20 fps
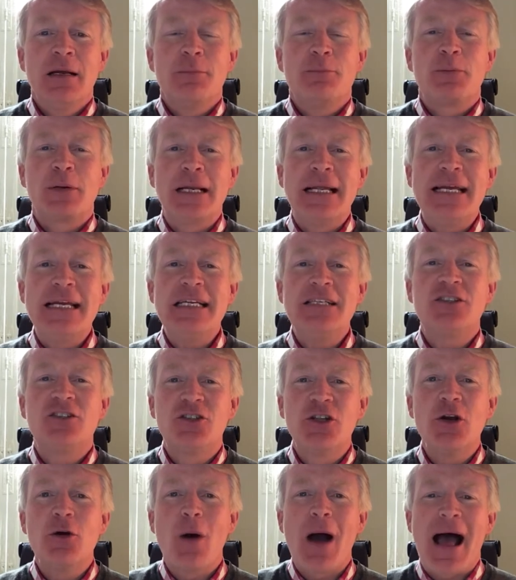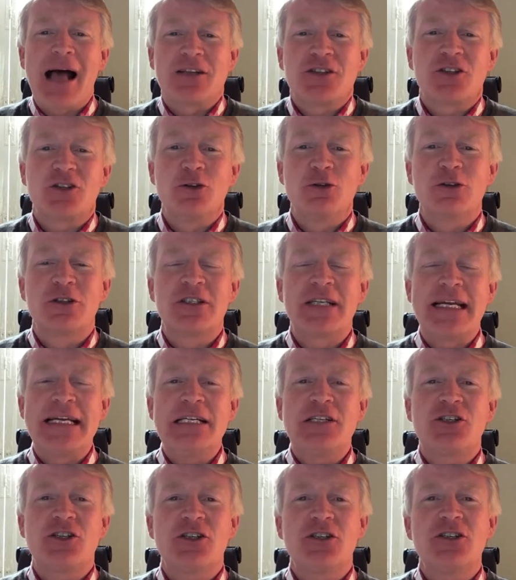Please do ask your
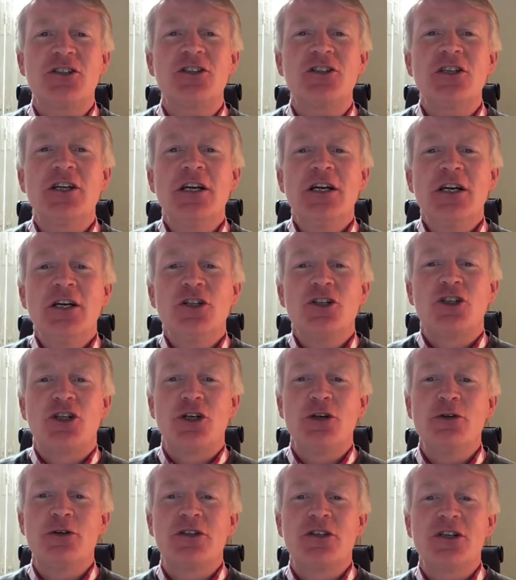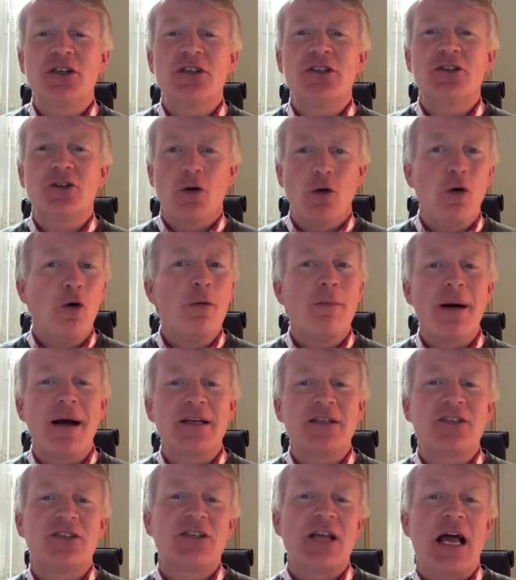teachers, tutors, or
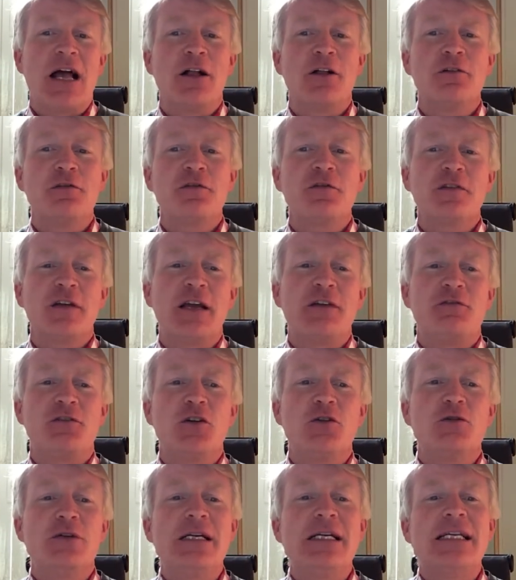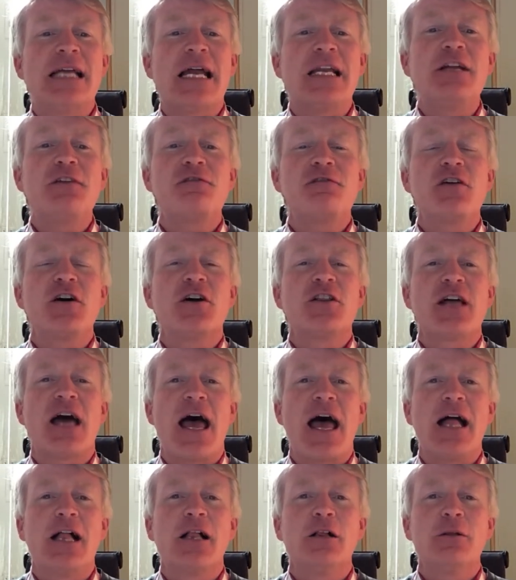myself if you need any further
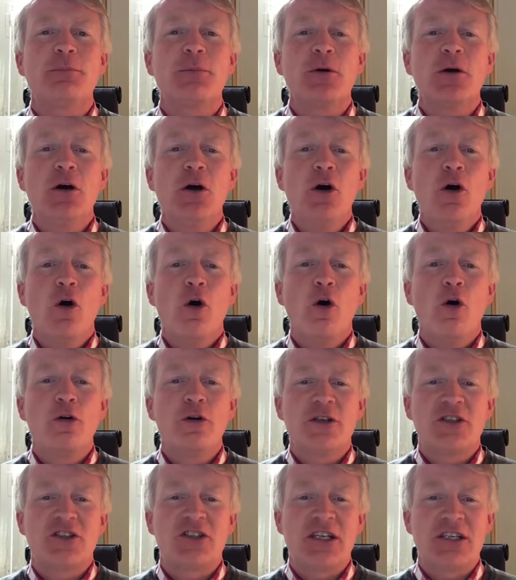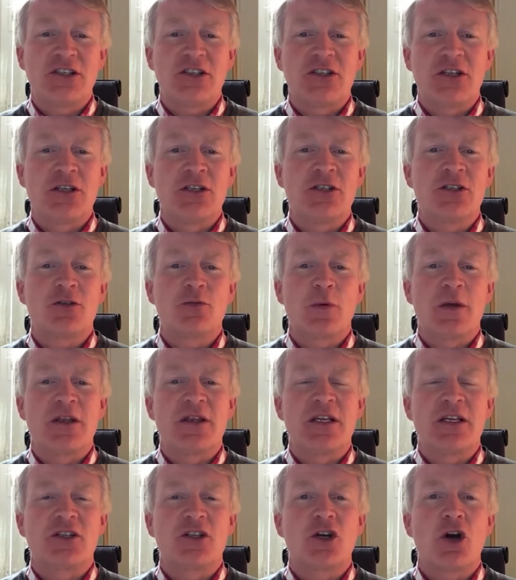help or assistance with
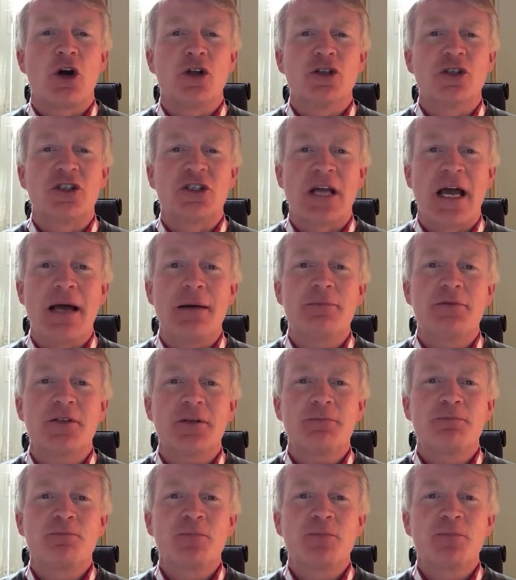this concept.